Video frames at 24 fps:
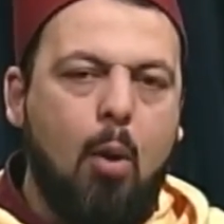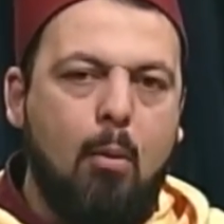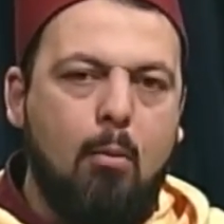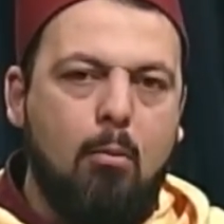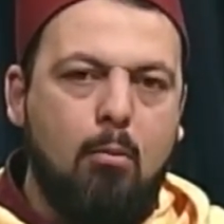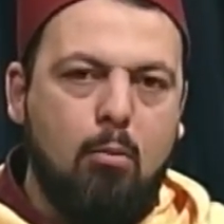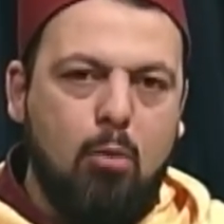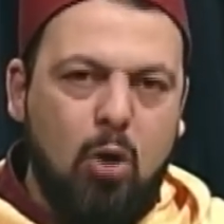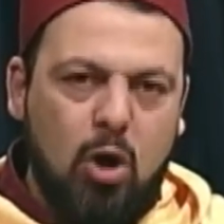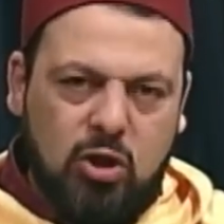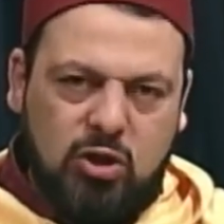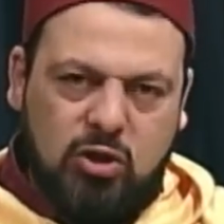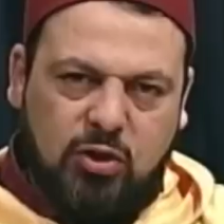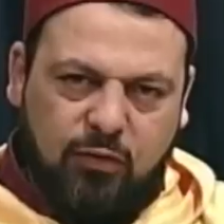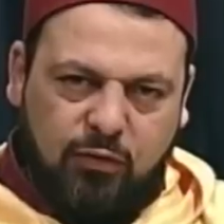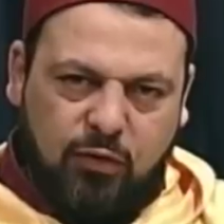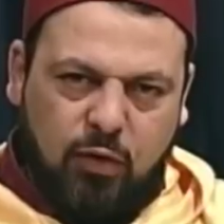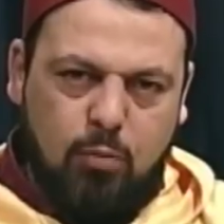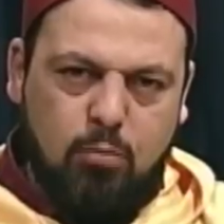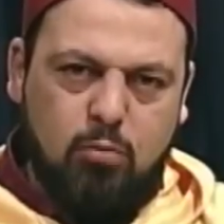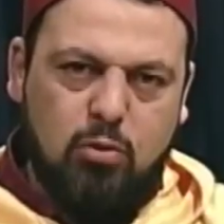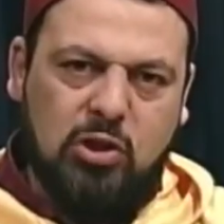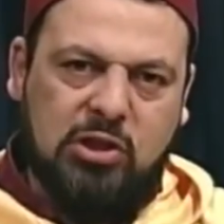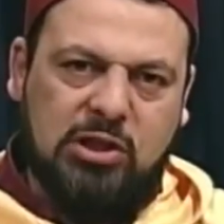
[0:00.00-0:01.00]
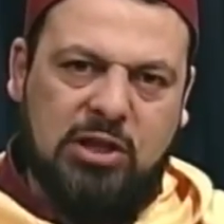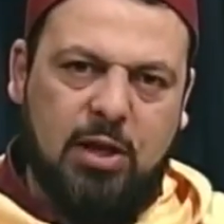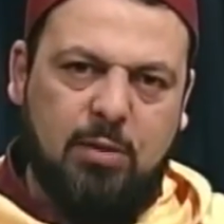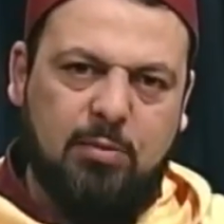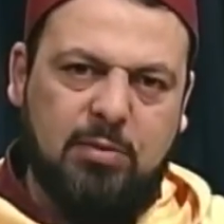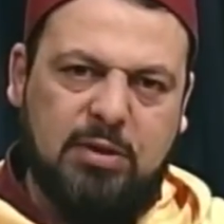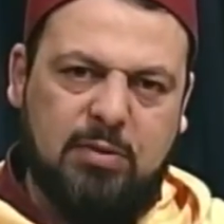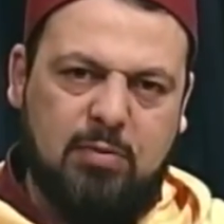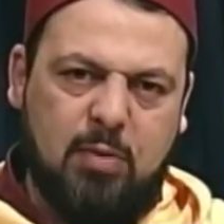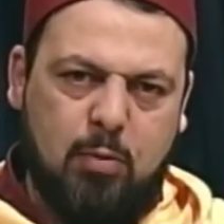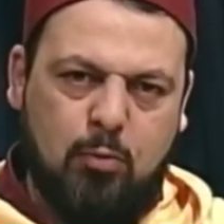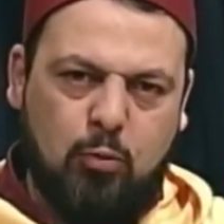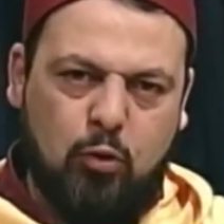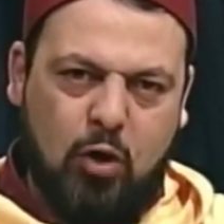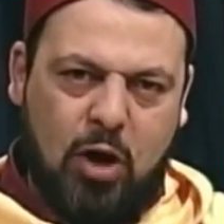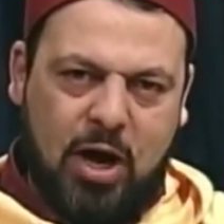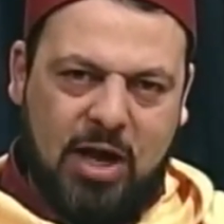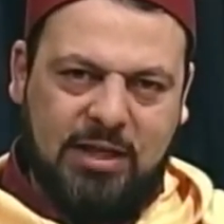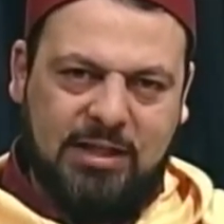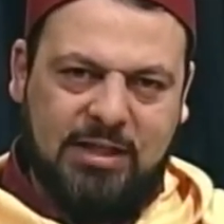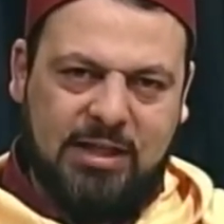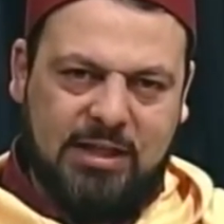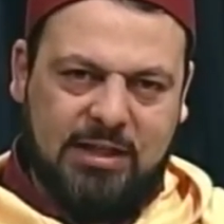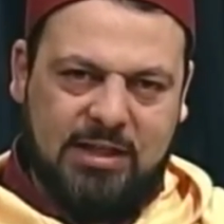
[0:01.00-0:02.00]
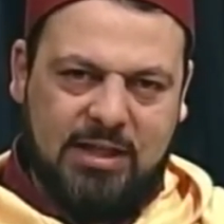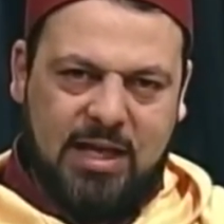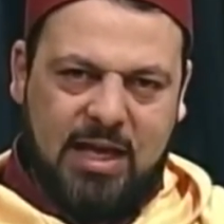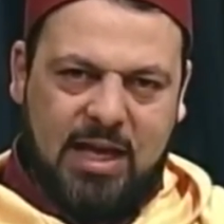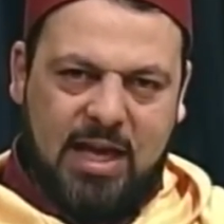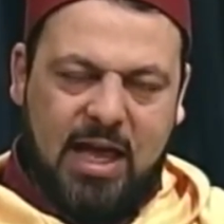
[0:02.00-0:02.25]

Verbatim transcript: Most of the Muslims memorize it.